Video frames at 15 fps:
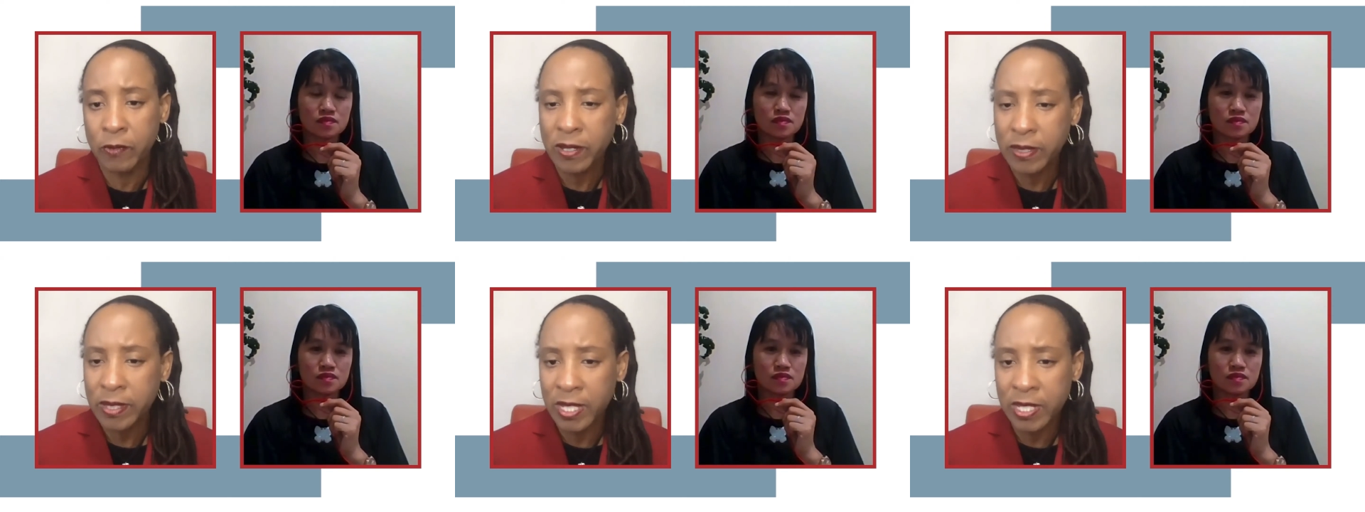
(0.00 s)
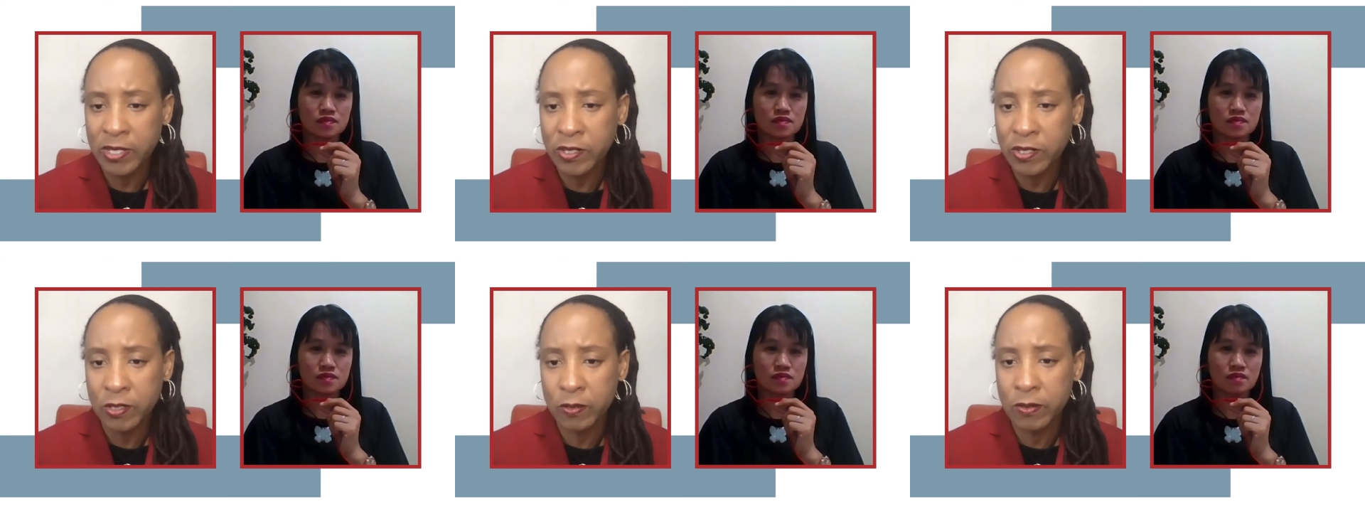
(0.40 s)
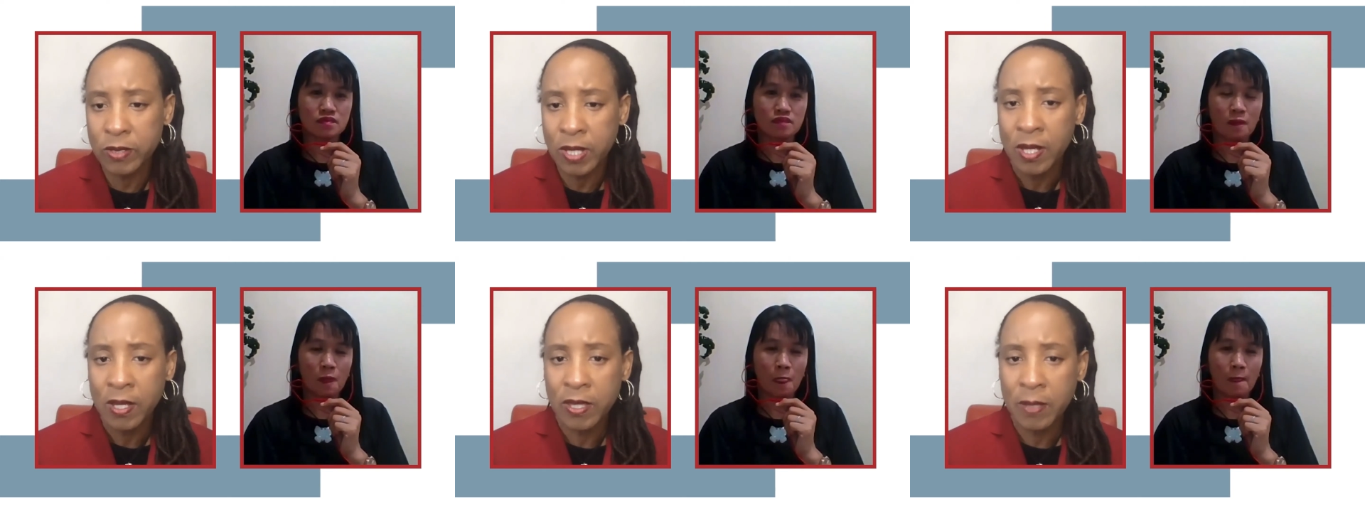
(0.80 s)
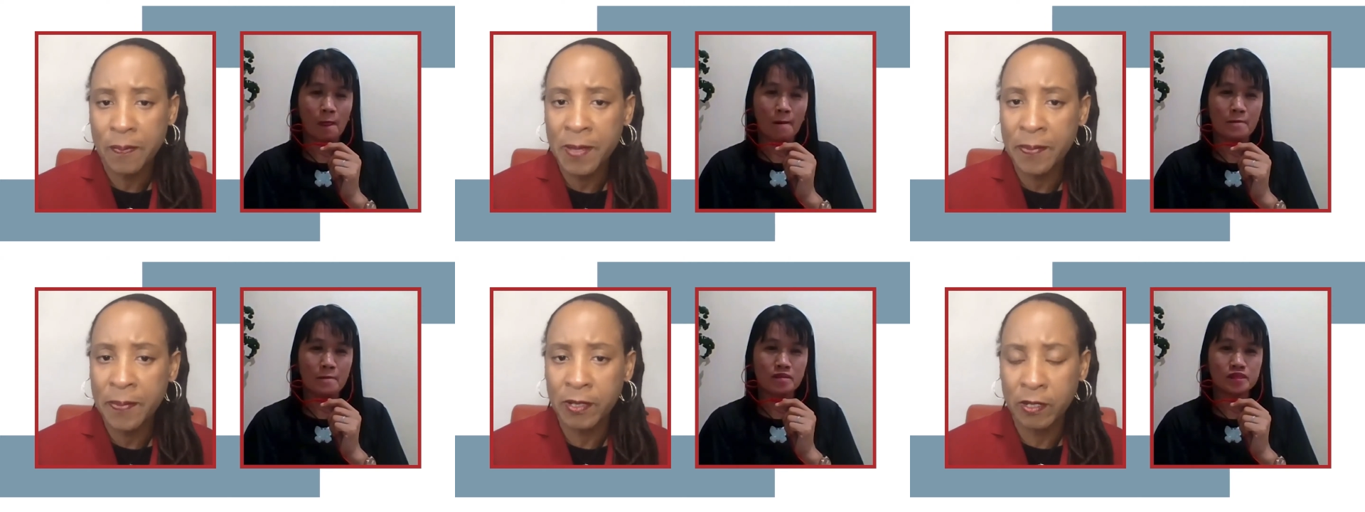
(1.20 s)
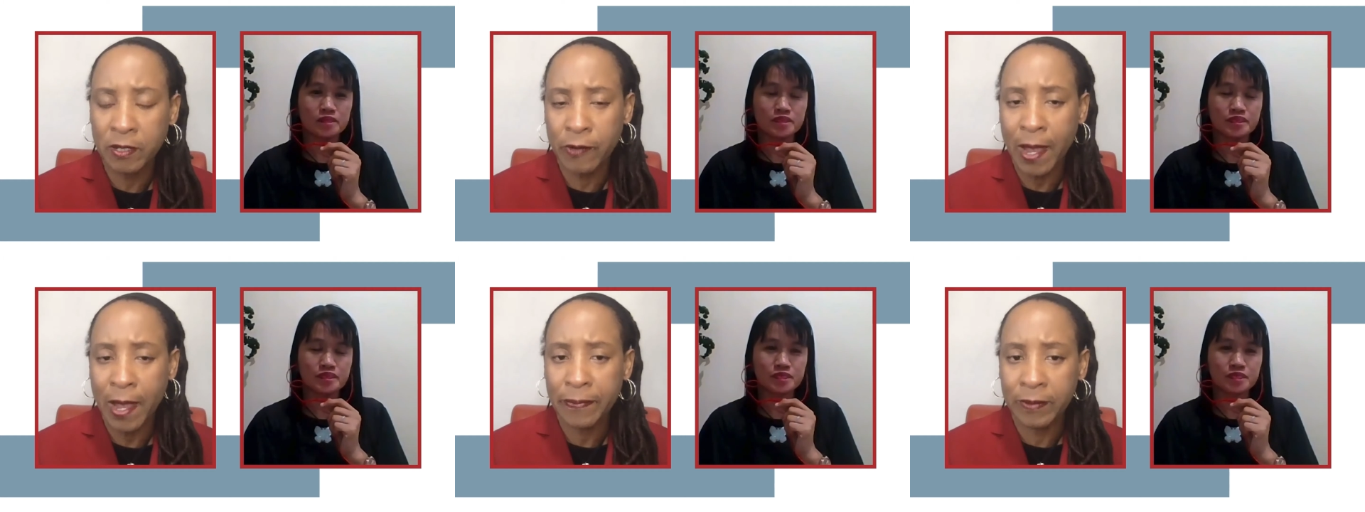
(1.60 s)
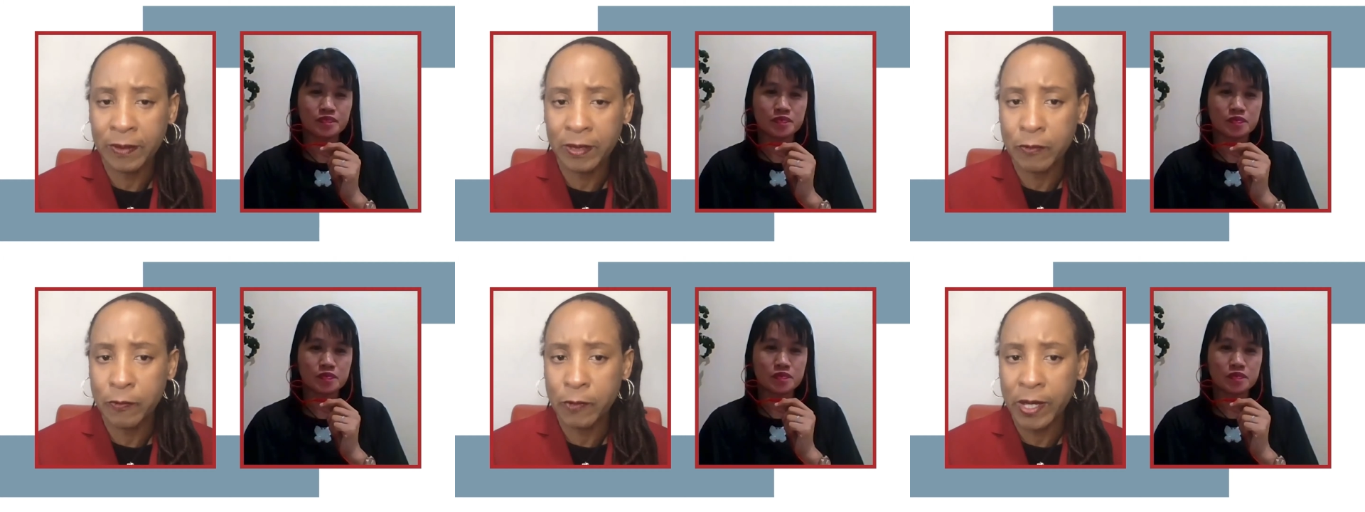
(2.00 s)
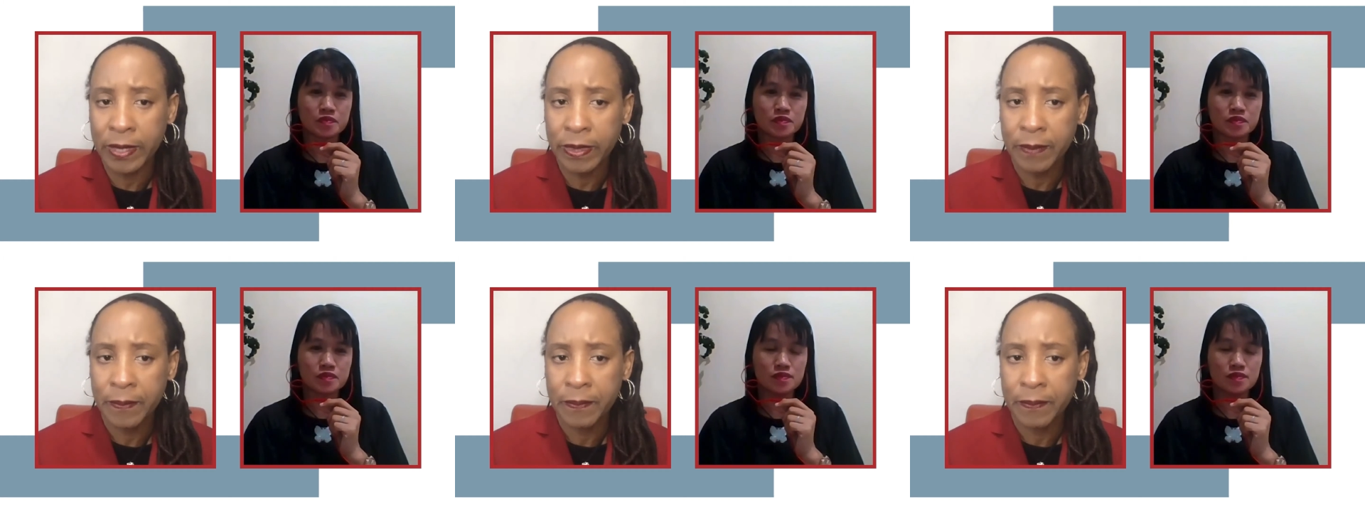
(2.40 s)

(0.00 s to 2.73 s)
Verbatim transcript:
Speaker 1: What are the issues that people are grappling with?